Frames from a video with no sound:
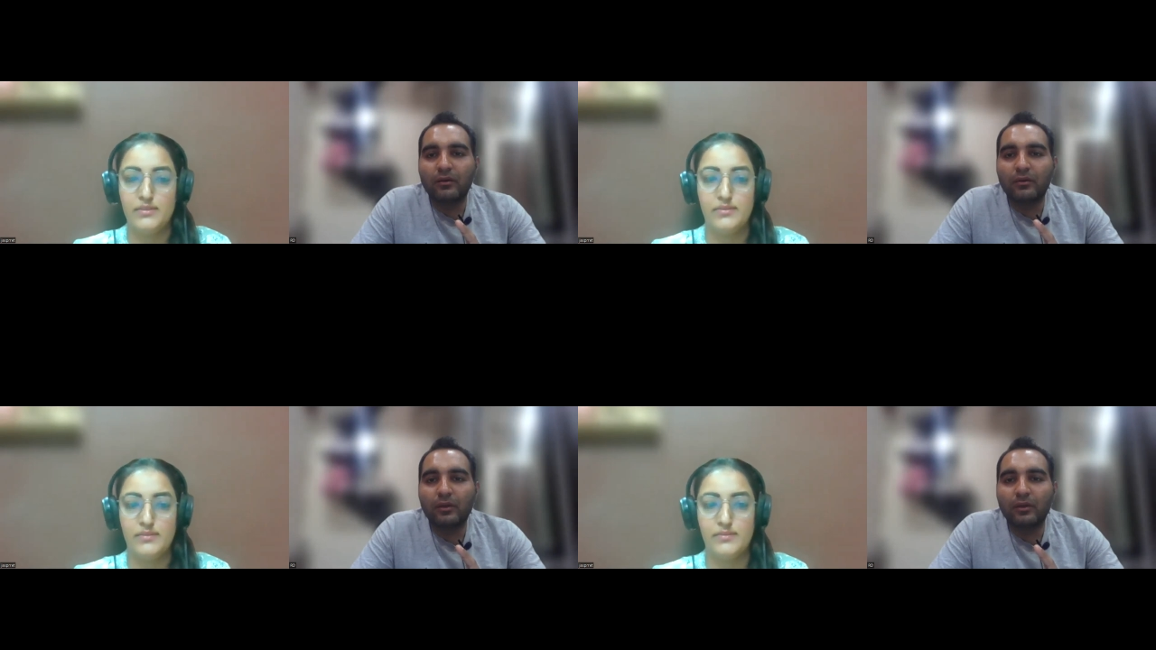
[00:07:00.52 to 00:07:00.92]

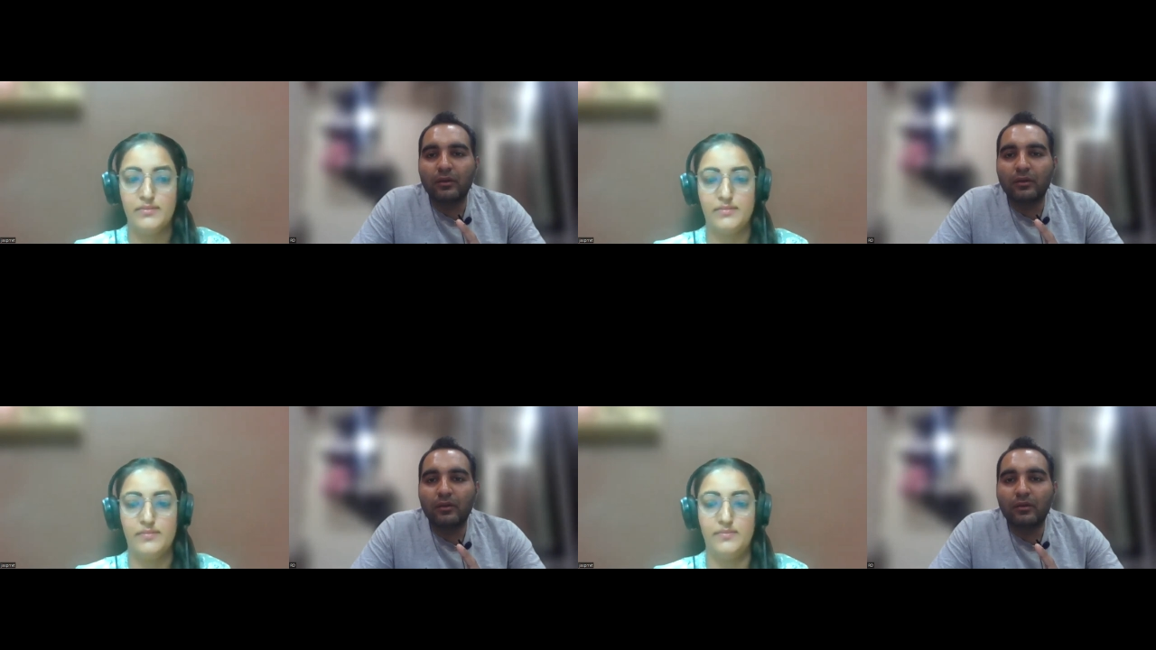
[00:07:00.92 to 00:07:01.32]
Speaker 1: Okay.
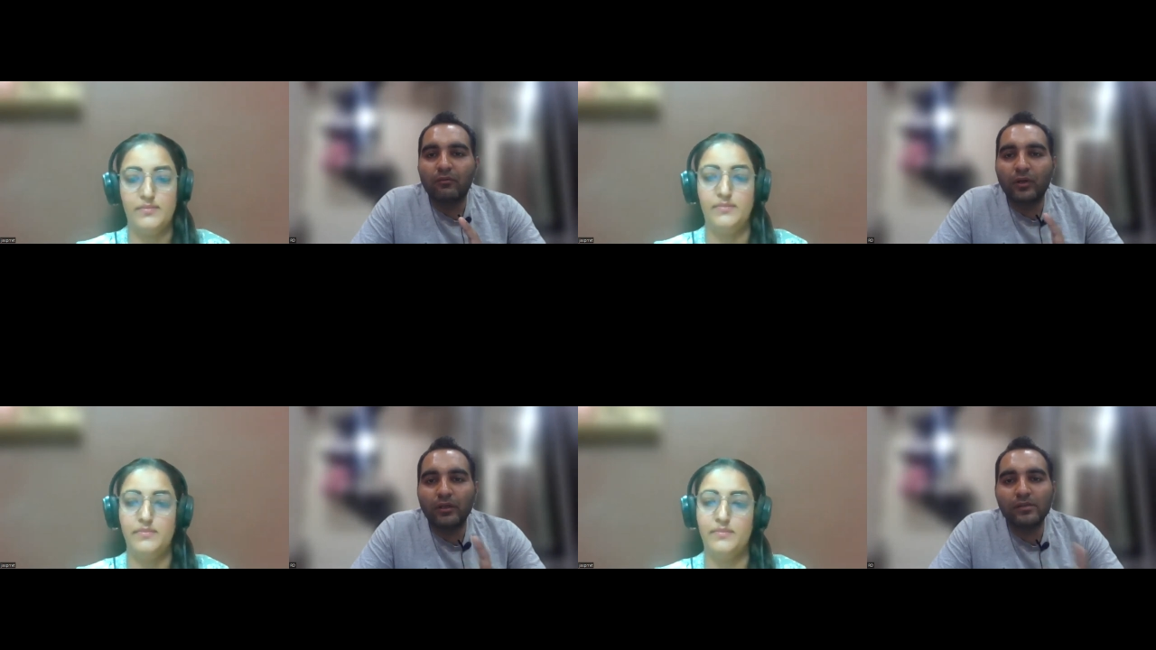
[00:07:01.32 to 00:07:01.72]

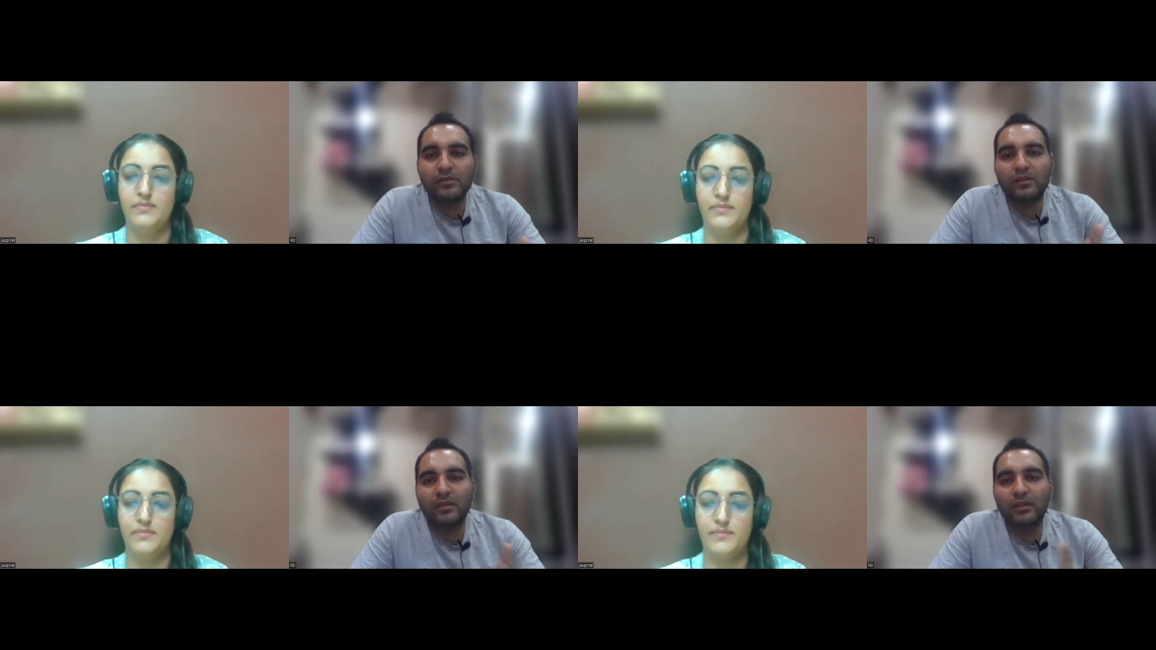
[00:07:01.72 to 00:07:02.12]
What
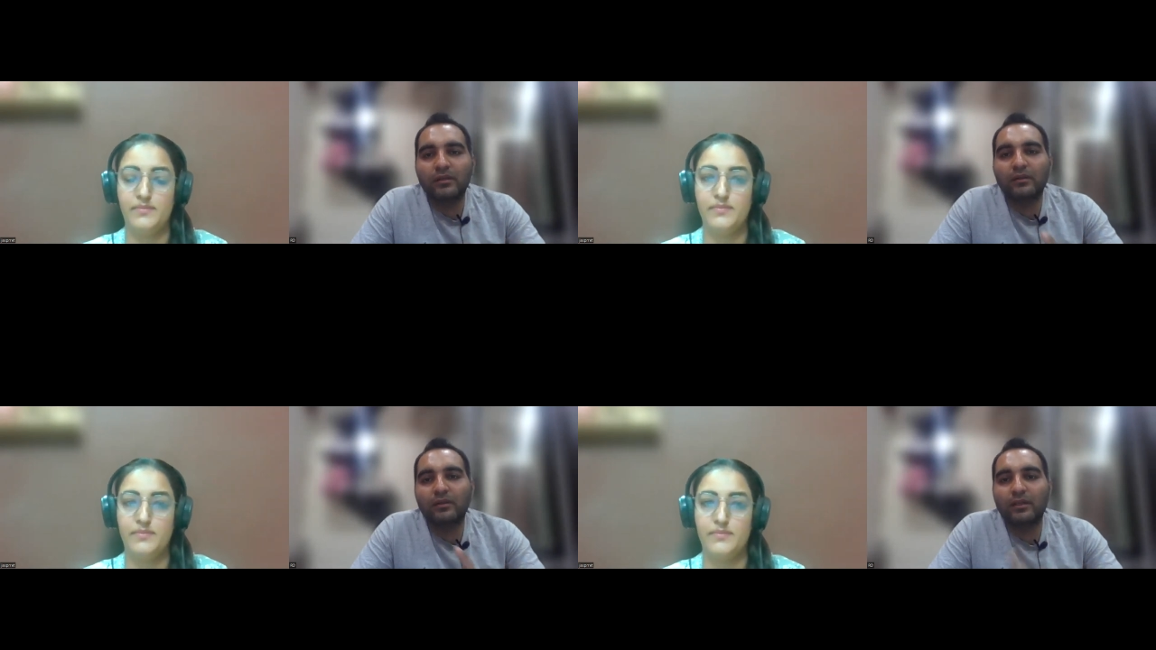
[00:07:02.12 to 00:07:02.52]
is
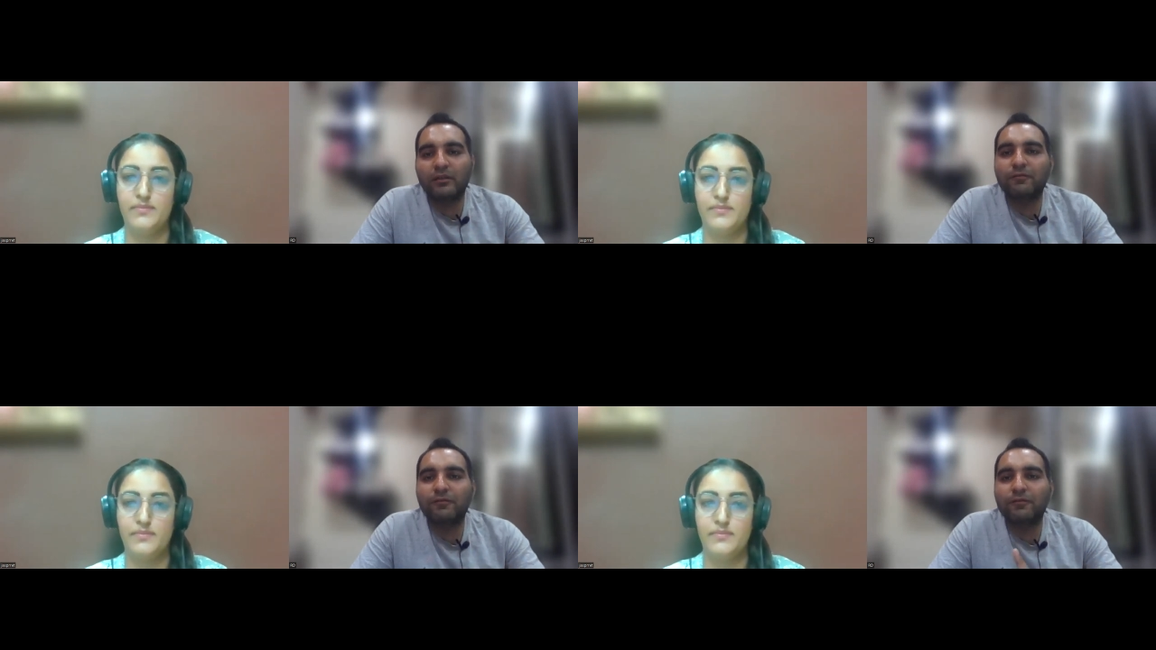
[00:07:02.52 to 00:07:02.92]
git
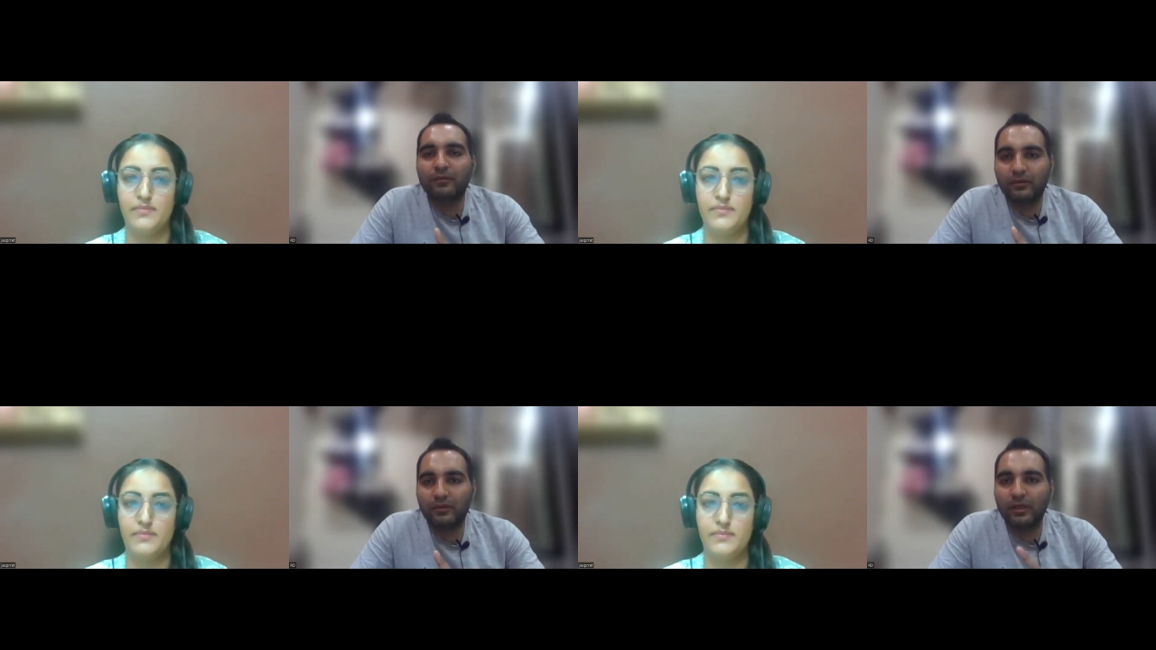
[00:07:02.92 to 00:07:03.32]
diff
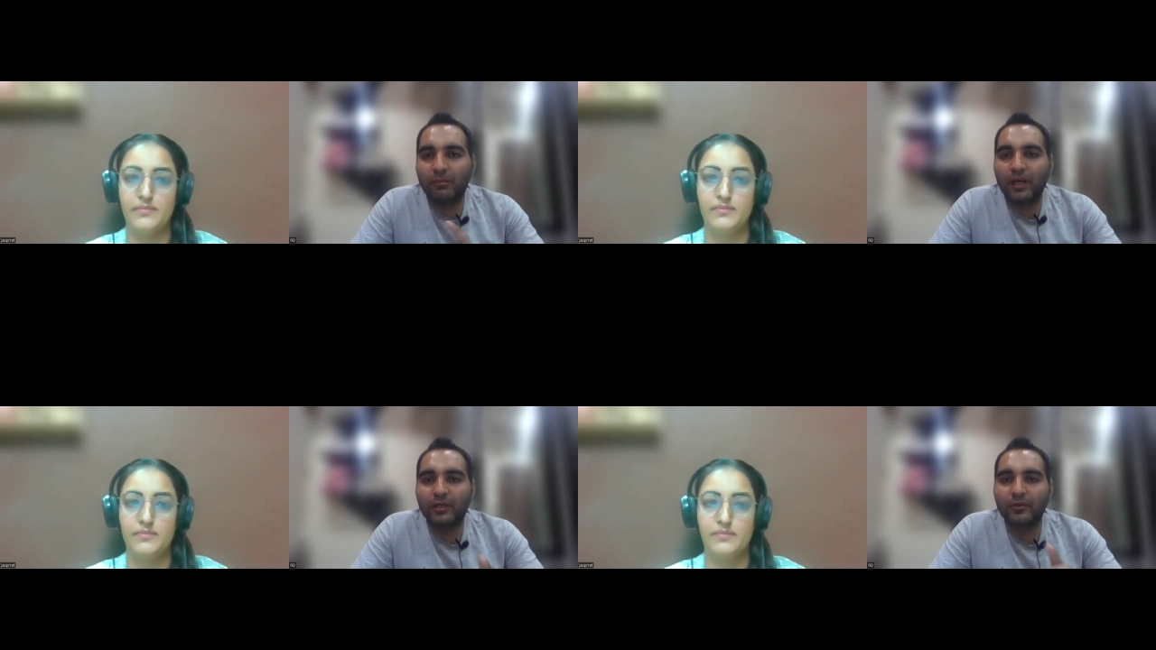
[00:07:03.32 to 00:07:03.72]

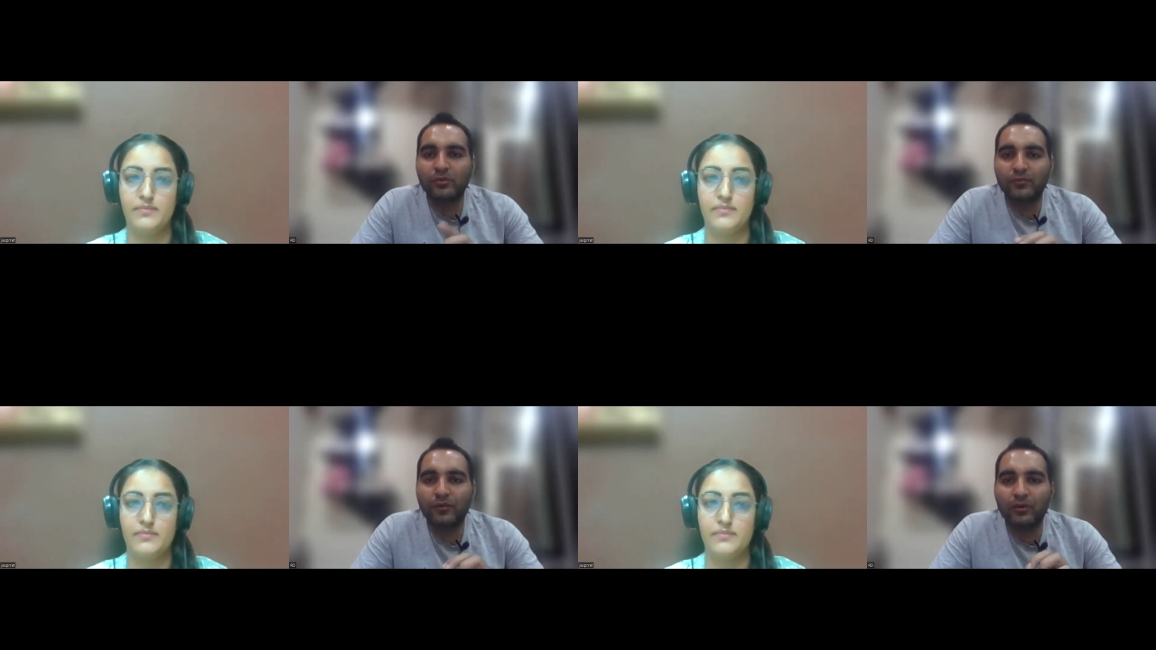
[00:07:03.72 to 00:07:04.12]
command
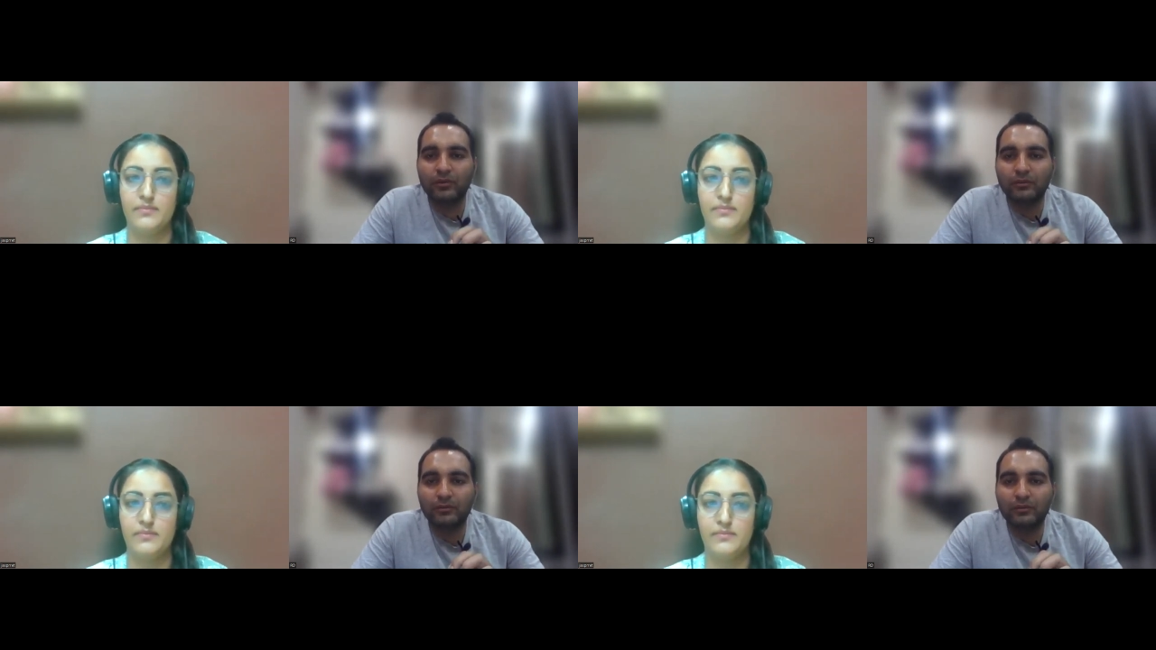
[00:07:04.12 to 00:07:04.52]
used for?